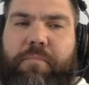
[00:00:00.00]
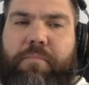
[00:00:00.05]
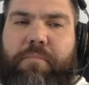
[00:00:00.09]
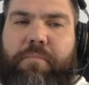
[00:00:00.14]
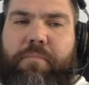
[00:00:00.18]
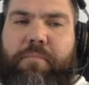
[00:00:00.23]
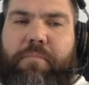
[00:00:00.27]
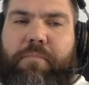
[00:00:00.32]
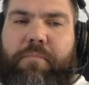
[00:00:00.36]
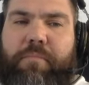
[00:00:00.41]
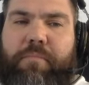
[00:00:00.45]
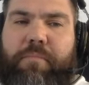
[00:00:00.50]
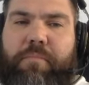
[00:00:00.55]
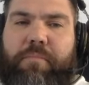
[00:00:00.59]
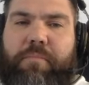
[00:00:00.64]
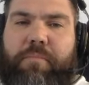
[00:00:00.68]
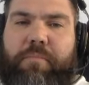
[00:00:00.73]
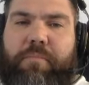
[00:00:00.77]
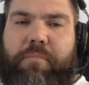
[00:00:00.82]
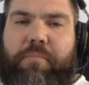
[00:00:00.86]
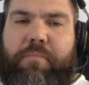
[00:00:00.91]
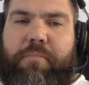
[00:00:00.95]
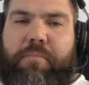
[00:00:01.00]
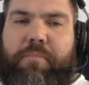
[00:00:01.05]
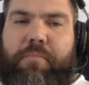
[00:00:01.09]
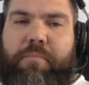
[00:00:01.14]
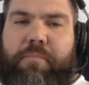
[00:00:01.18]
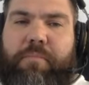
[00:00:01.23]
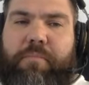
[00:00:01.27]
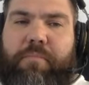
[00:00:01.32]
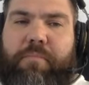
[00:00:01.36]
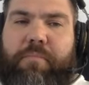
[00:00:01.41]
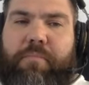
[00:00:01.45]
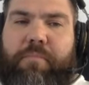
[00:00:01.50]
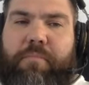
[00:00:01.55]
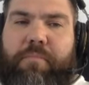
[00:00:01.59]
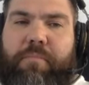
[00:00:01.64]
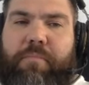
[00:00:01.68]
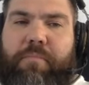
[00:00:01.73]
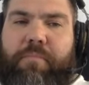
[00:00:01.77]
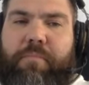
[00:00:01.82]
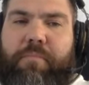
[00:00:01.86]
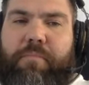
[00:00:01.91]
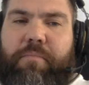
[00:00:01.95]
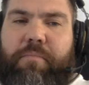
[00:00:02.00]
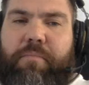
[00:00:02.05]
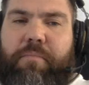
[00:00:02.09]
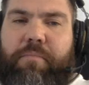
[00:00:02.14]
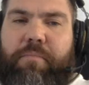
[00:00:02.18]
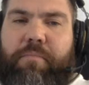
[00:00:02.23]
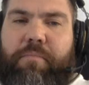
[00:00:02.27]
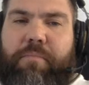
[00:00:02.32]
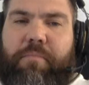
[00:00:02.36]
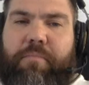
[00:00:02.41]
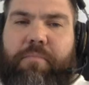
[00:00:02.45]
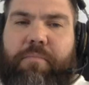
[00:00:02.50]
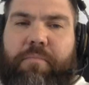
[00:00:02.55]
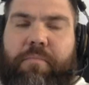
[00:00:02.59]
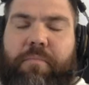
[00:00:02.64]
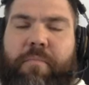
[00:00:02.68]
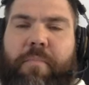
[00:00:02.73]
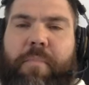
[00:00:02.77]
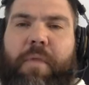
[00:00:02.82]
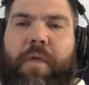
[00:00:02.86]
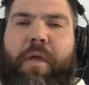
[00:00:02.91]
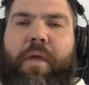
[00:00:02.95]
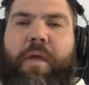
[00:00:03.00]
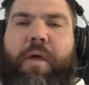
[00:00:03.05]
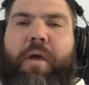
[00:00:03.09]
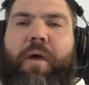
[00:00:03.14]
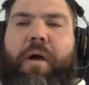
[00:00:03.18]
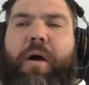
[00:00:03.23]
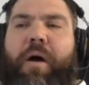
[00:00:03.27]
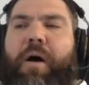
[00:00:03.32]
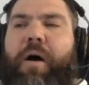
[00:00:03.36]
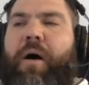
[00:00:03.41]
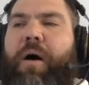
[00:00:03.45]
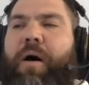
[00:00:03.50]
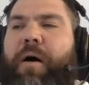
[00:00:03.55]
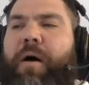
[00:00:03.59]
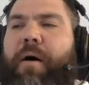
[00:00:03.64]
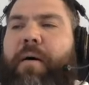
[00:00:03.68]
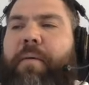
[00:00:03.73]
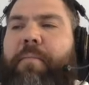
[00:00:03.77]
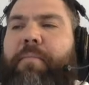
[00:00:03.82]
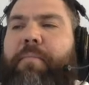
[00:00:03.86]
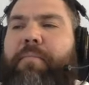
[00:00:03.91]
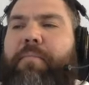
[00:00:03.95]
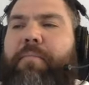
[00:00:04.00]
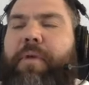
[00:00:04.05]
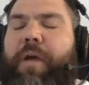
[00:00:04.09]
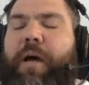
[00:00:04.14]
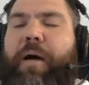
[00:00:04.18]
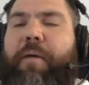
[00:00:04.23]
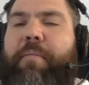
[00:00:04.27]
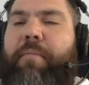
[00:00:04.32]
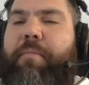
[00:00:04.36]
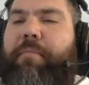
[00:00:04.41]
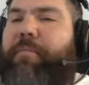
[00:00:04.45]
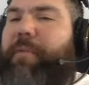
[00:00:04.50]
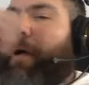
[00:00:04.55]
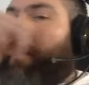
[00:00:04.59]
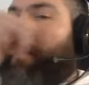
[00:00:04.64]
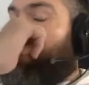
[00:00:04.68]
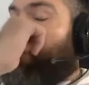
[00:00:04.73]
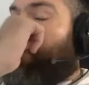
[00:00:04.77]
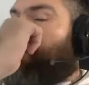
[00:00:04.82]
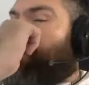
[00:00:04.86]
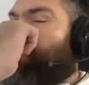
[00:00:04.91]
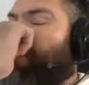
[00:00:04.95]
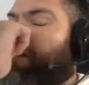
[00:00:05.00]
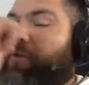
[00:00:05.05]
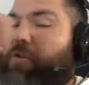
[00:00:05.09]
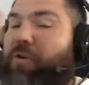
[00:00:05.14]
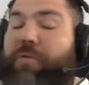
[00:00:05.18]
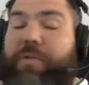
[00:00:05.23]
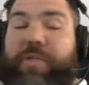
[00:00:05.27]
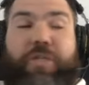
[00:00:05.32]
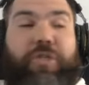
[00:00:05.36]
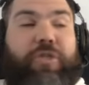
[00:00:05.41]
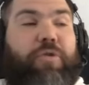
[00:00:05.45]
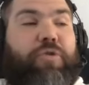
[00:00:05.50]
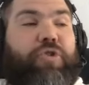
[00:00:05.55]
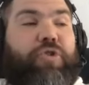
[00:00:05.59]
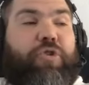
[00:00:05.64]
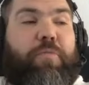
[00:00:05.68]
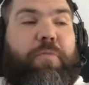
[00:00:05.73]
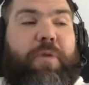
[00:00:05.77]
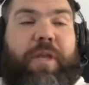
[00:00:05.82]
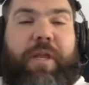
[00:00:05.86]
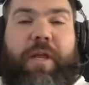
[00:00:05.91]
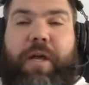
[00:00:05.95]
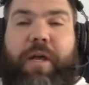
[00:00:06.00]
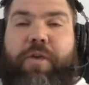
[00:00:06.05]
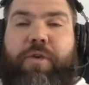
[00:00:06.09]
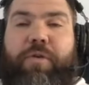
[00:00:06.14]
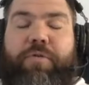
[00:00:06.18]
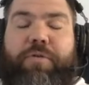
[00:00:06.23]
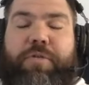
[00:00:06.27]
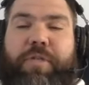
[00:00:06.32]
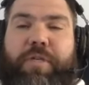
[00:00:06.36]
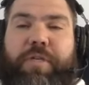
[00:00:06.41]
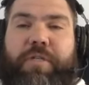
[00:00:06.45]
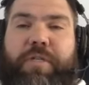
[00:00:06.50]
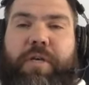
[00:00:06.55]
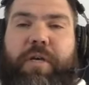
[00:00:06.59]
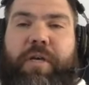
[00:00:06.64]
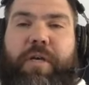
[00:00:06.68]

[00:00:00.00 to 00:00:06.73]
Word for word: us um, where they can uh, where they can pick up the book um I'm I'm not the only social media I use is uh,